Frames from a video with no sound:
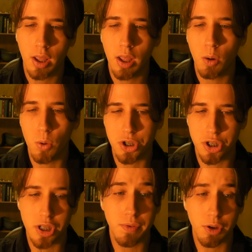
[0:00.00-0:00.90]
which
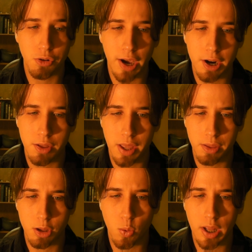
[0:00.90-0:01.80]
is even greater than the
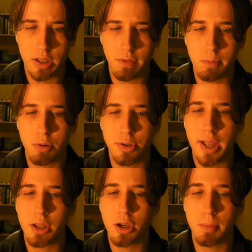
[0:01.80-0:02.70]

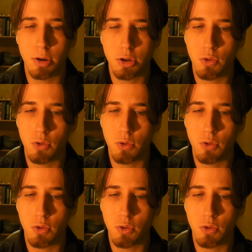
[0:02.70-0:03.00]
27% commercial